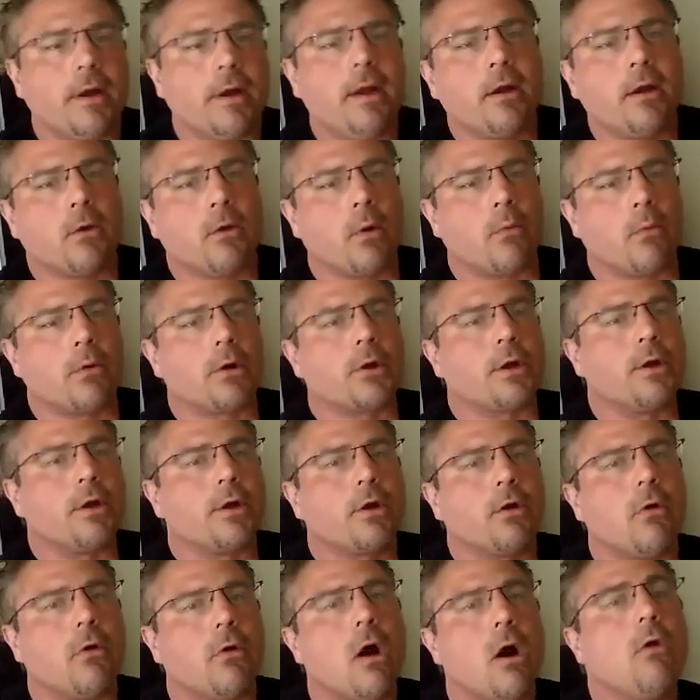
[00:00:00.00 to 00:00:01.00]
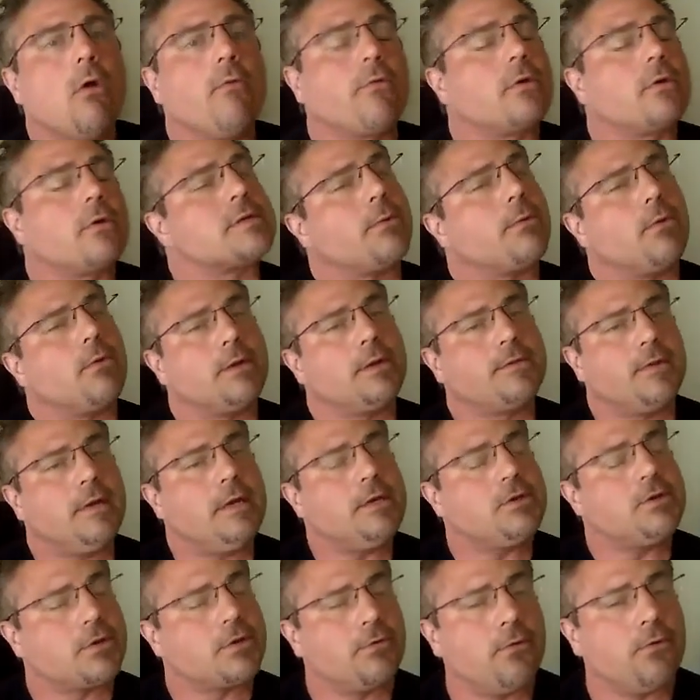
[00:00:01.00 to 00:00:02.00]
here, what we're going to go over is I want to
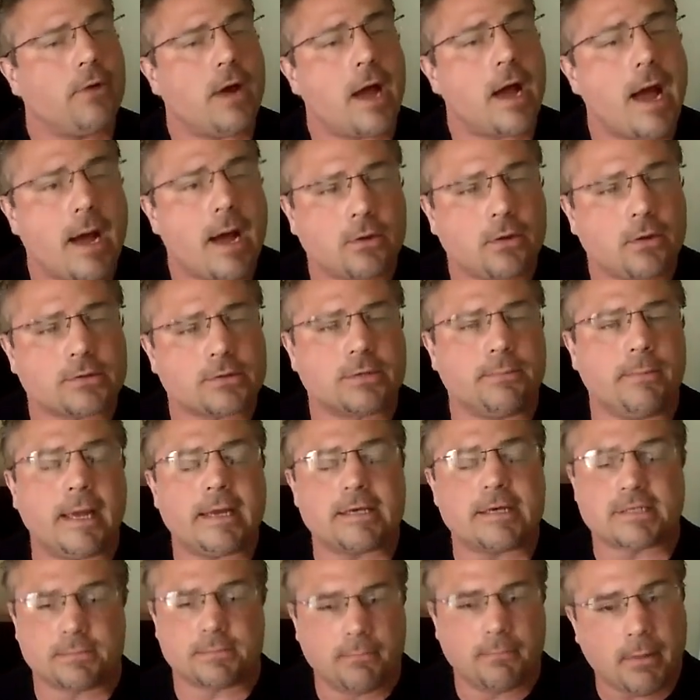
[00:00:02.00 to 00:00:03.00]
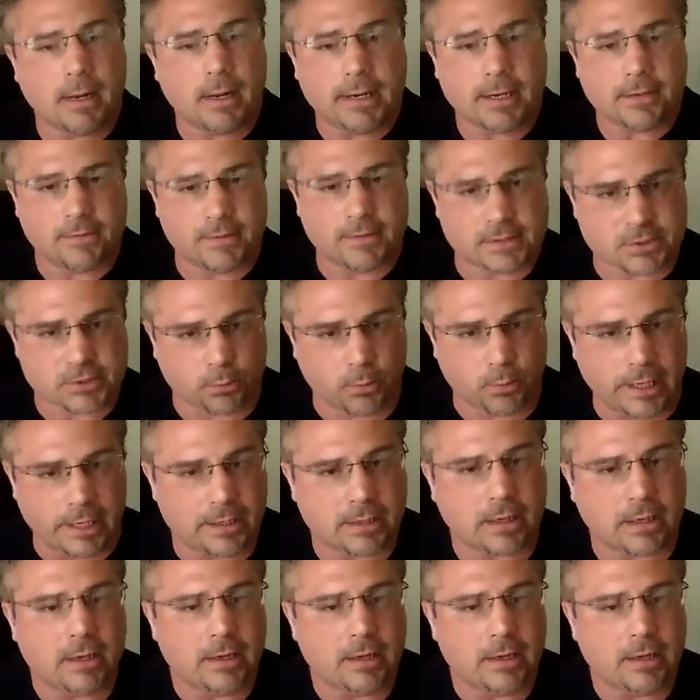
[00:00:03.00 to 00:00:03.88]
teach you how to make some money this week